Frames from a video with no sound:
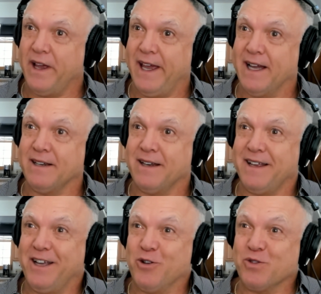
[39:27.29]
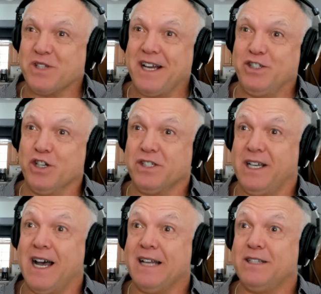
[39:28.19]
And he goes, I just
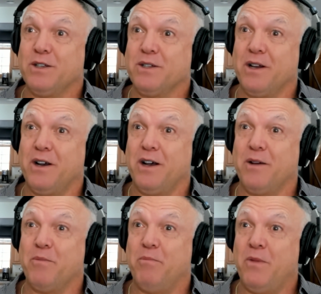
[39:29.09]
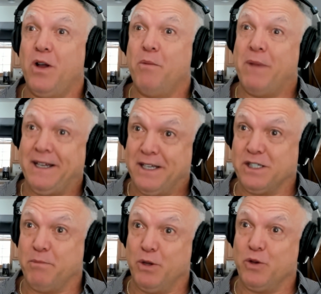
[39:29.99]
got my
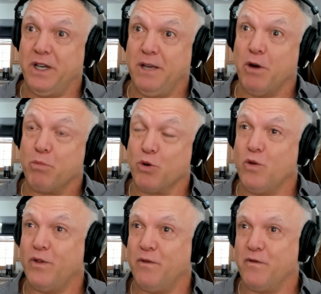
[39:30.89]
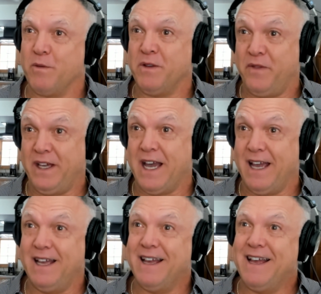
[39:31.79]
disability approval from the
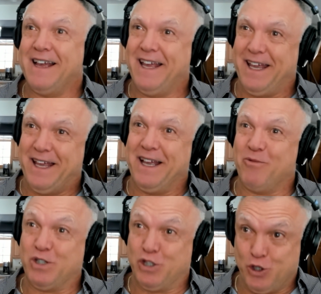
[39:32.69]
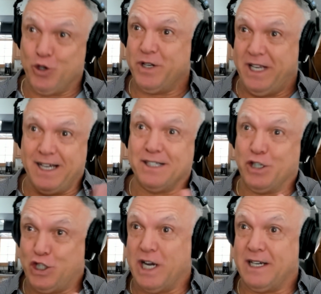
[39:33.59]
VA, which is good. He gets a
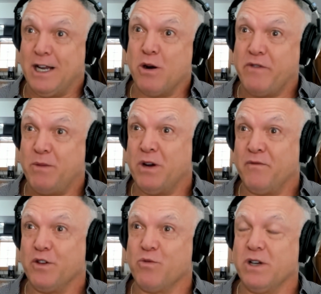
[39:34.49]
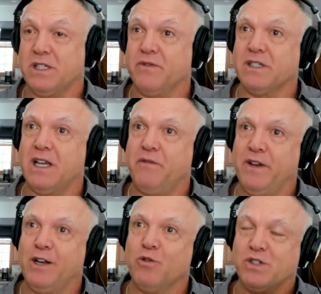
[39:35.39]
check now every month for the rest of his life.
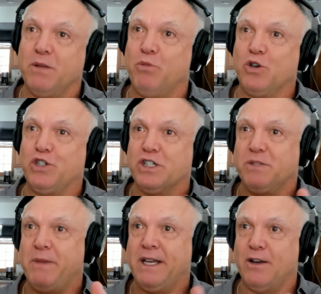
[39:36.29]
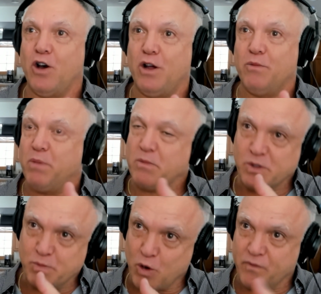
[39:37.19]
And he goes, the book just made it all, but it
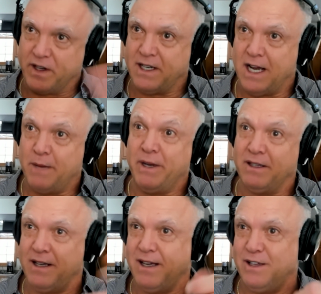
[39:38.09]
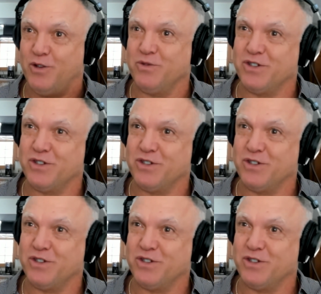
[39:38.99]
was perfect timing, and thank you.